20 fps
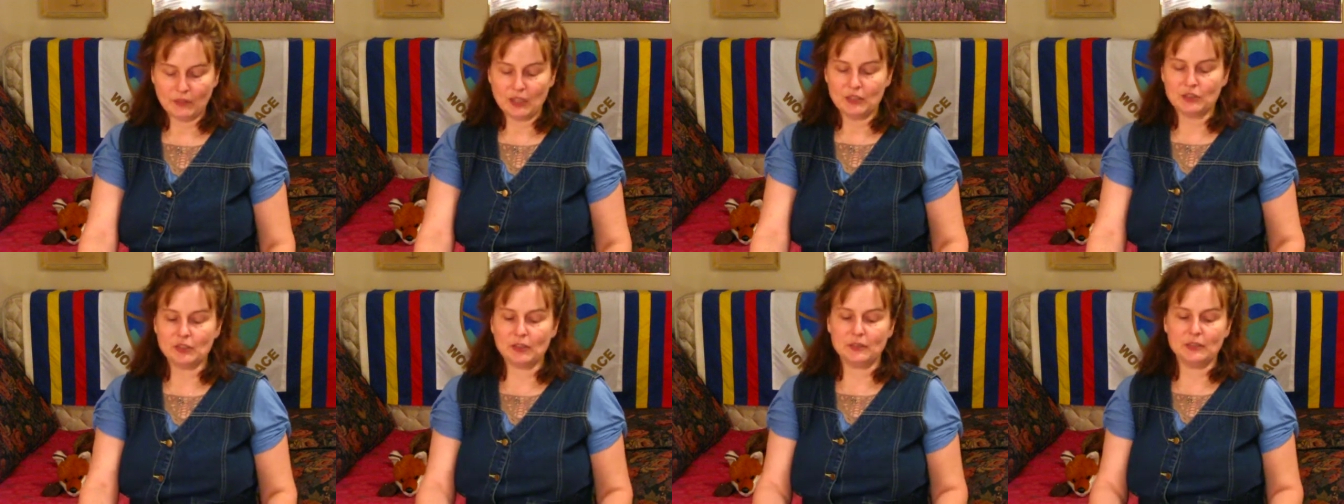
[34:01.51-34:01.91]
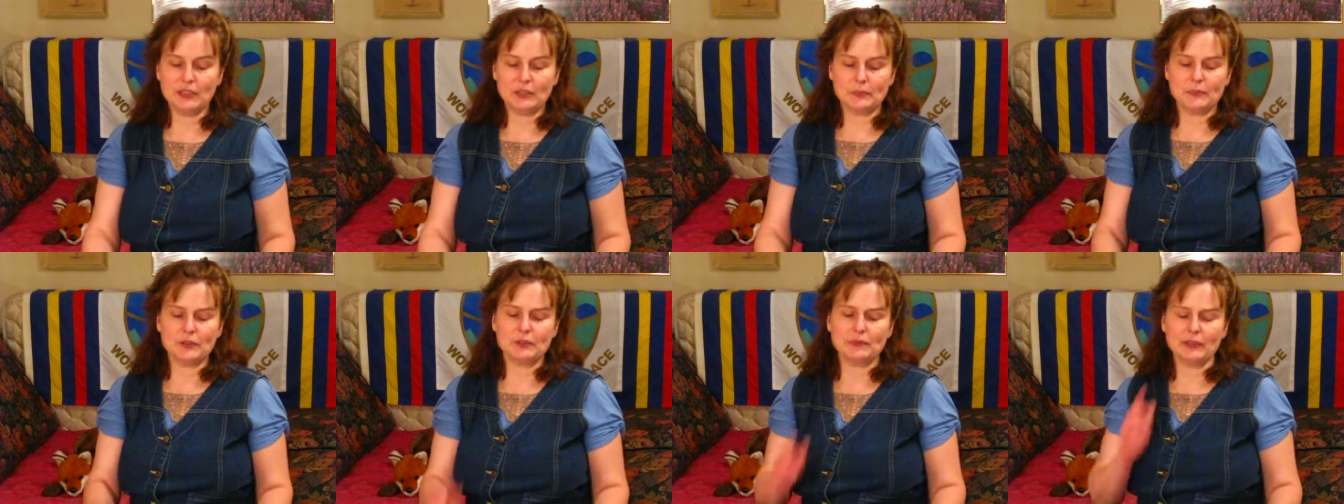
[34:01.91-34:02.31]
So
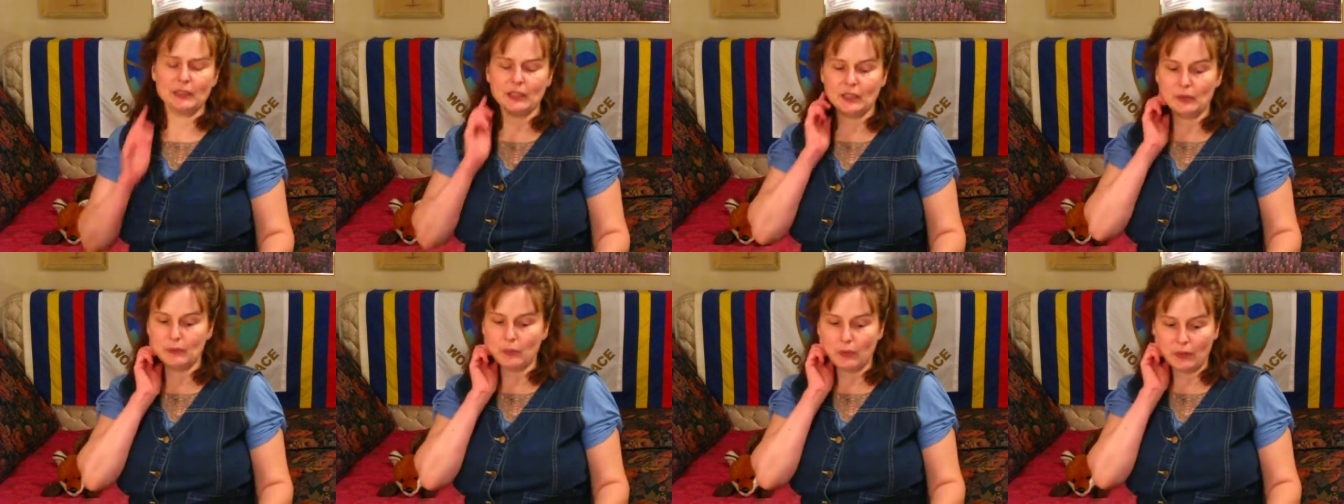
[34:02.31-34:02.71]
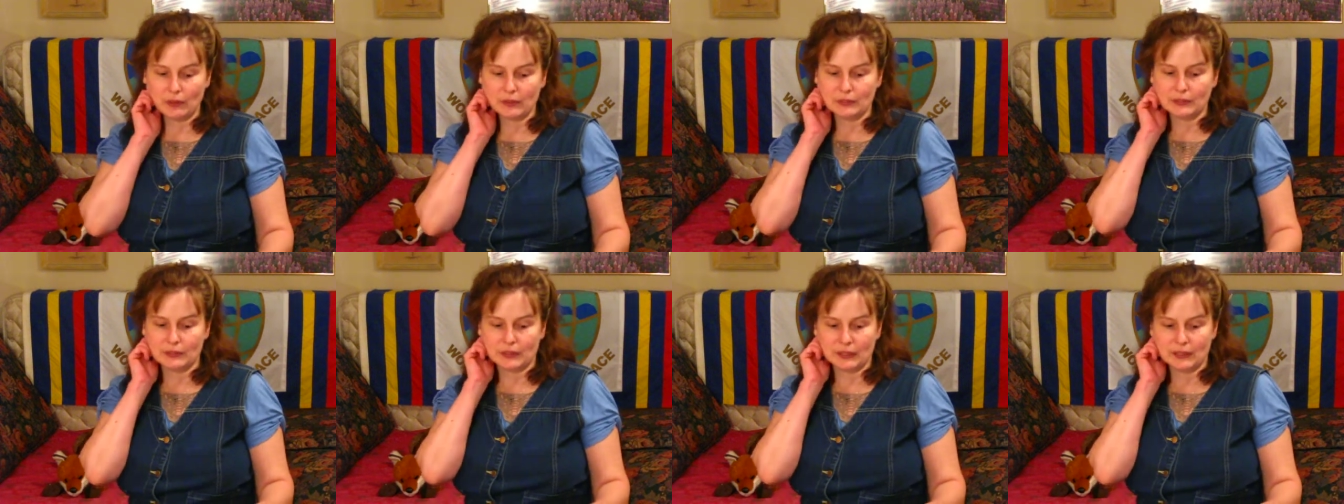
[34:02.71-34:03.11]
this was really
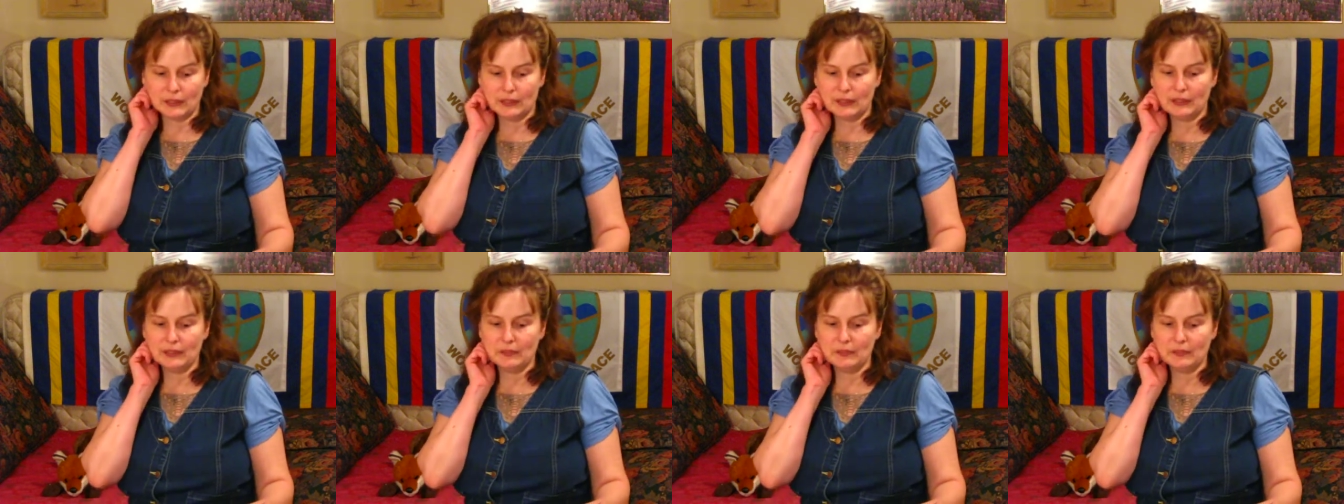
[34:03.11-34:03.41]
important in the